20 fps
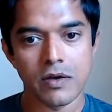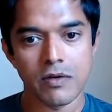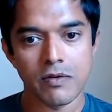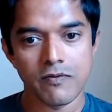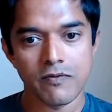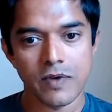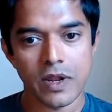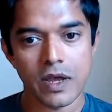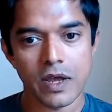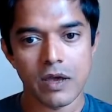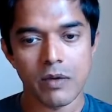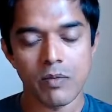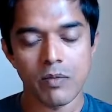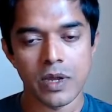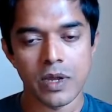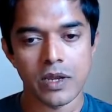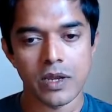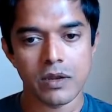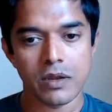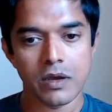feeling
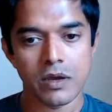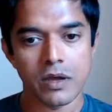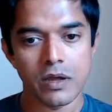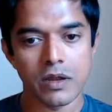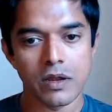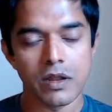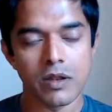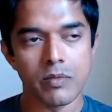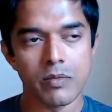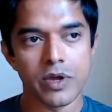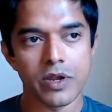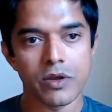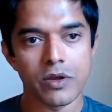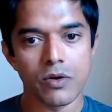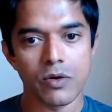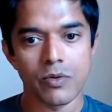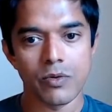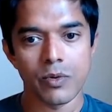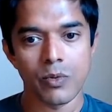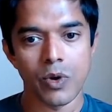little bit
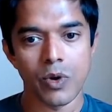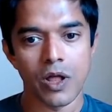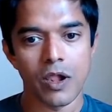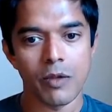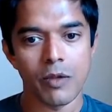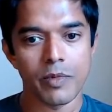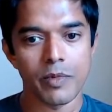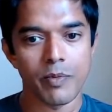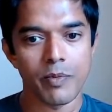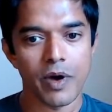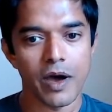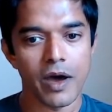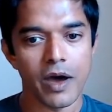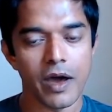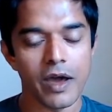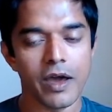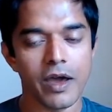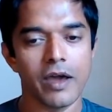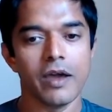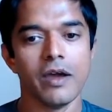overwhelmed
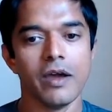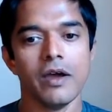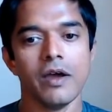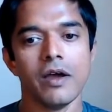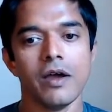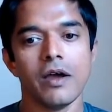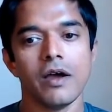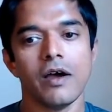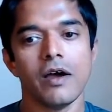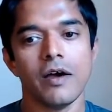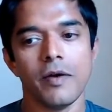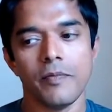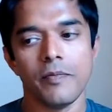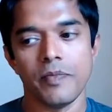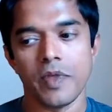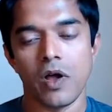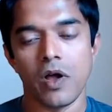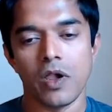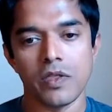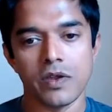by
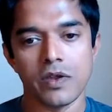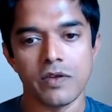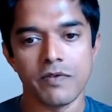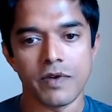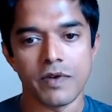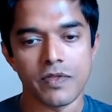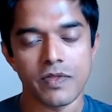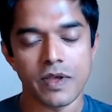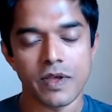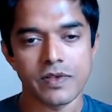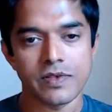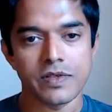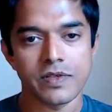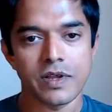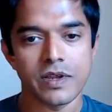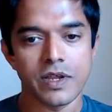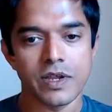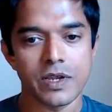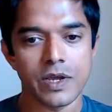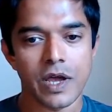all the different things that
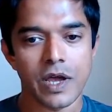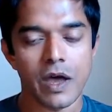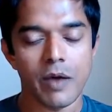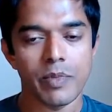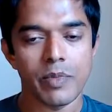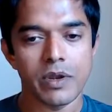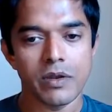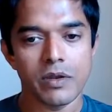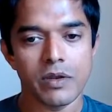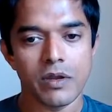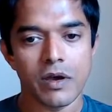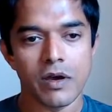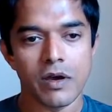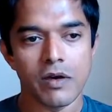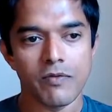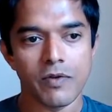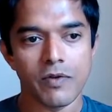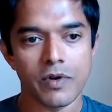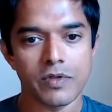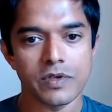need to happen
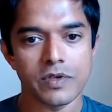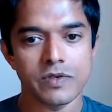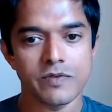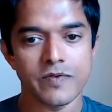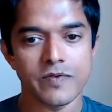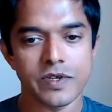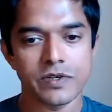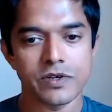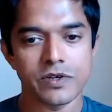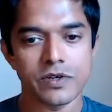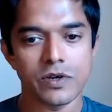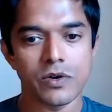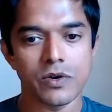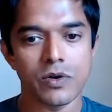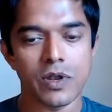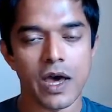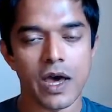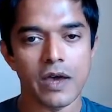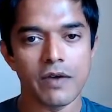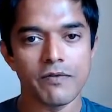for this feature to go
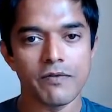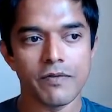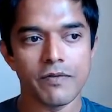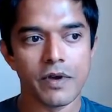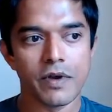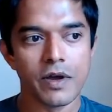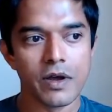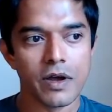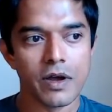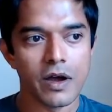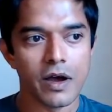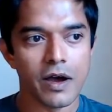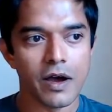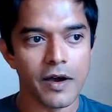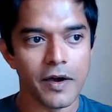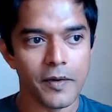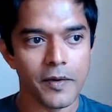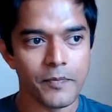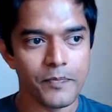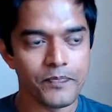live.
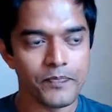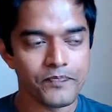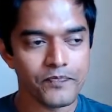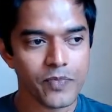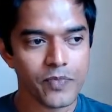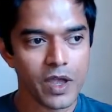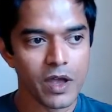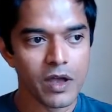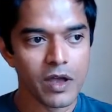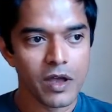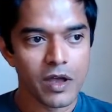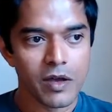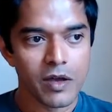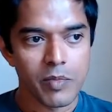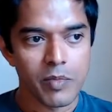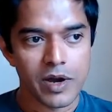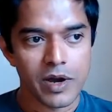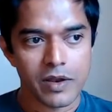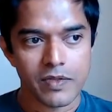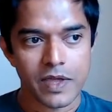
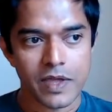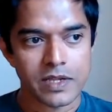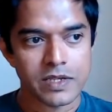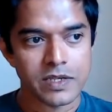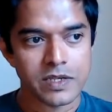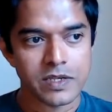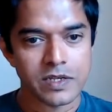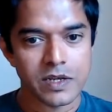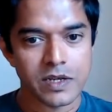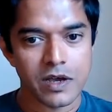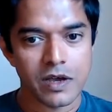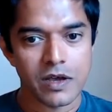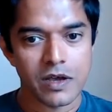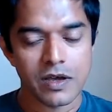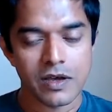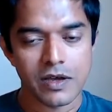But that's just a